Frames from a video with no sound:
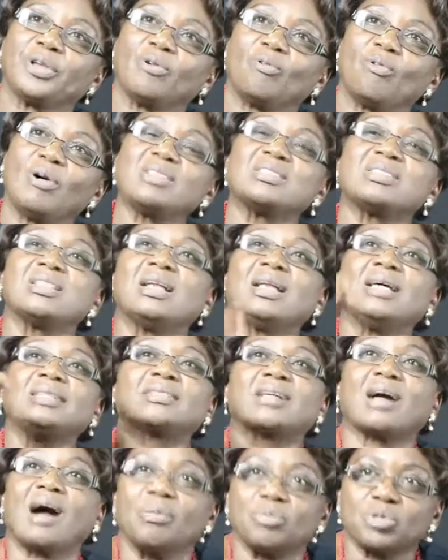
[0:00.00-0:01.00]
Once the
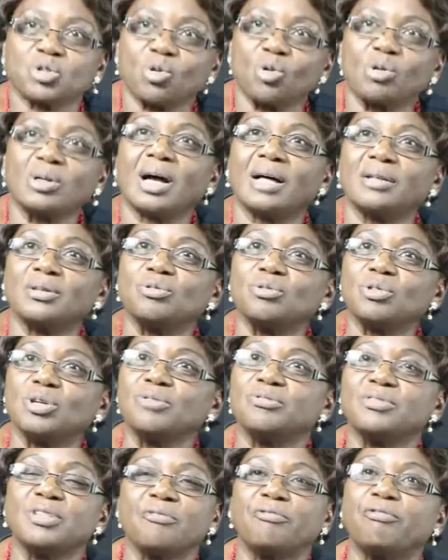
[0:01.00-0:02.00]
light comes on and you
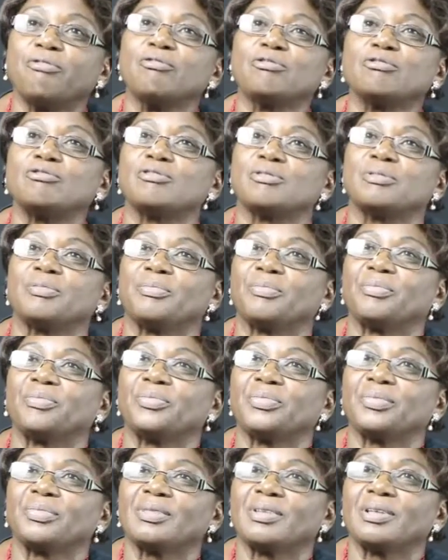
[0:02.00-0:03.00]
give the food
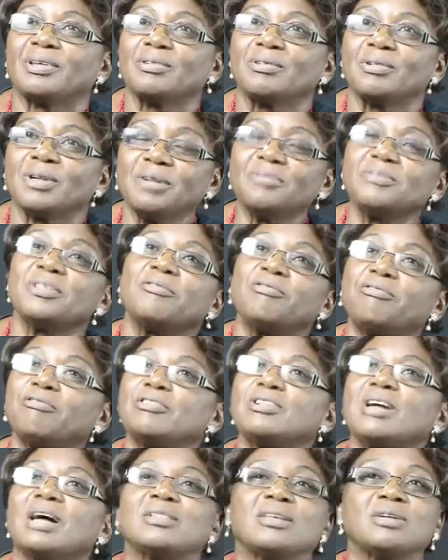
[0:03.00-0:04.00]
and
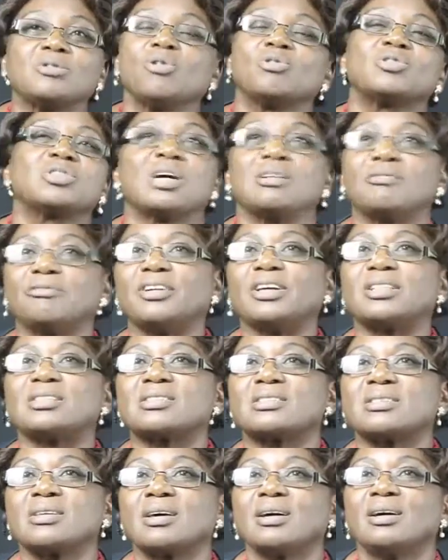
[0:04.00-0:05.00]
the dog
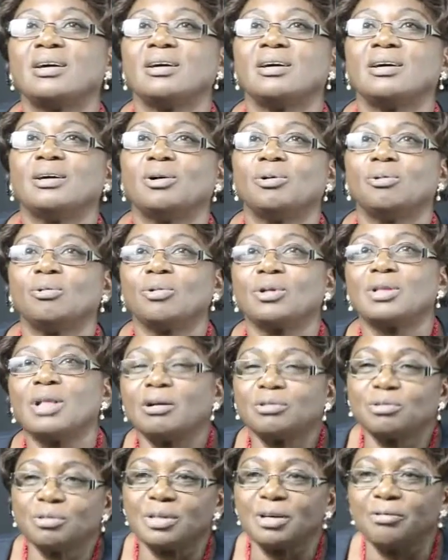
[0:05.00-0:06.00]
salivates.
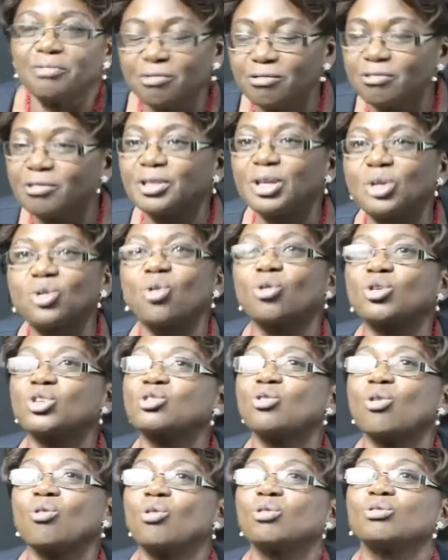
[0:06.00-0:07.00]
Without the food, the dog
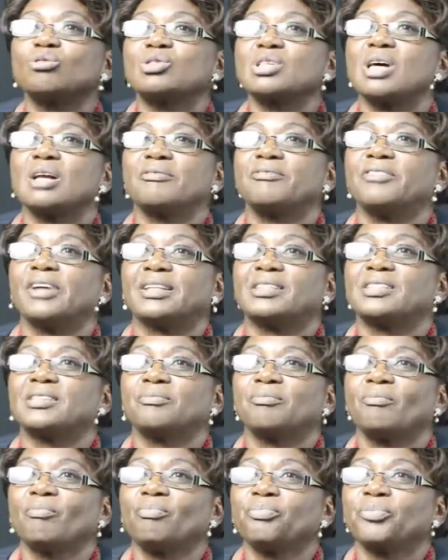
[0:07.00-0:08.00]
is not going to salivate.
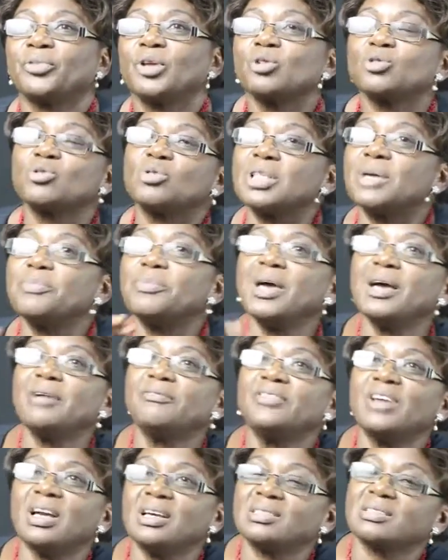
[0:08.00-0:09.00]
So the
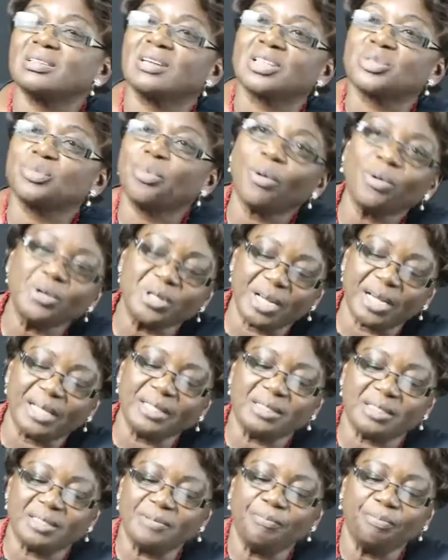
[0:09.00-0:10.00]
behavior is
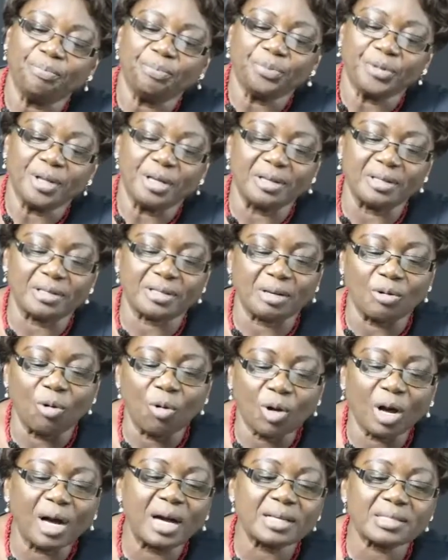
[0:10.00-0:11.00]
respondent. It
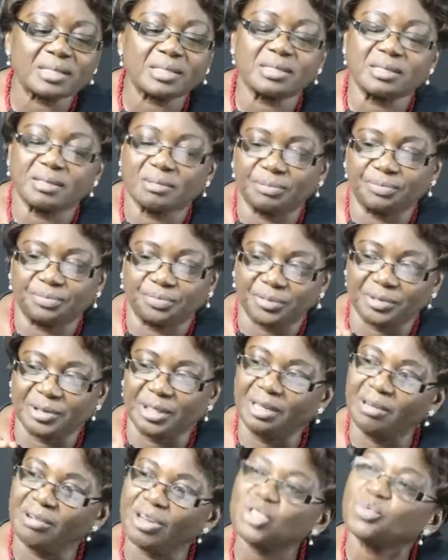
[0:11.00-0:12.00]
occurs
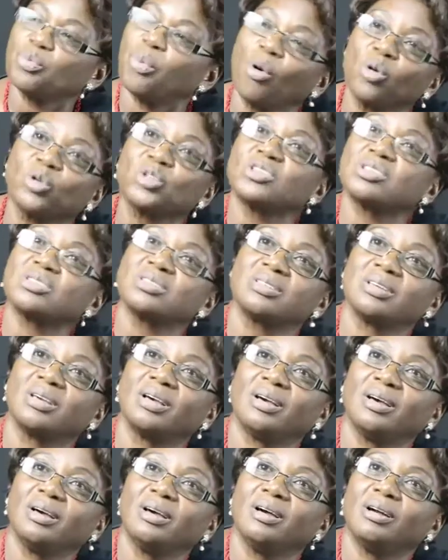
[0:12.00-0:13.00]
in response
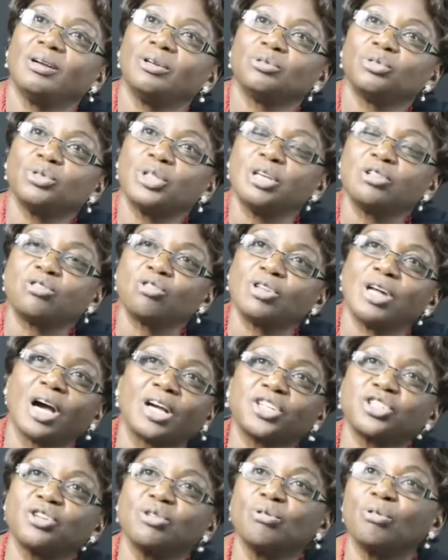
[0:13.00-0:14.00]
to the
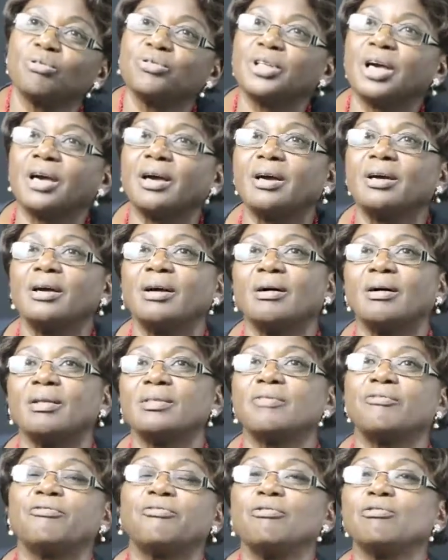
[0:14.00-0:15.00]
introduction of the
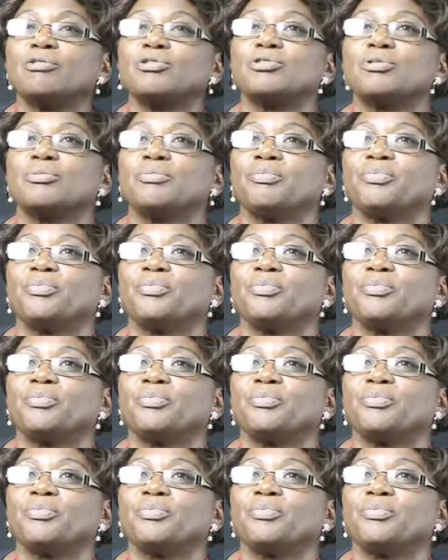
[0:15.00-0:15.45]
food.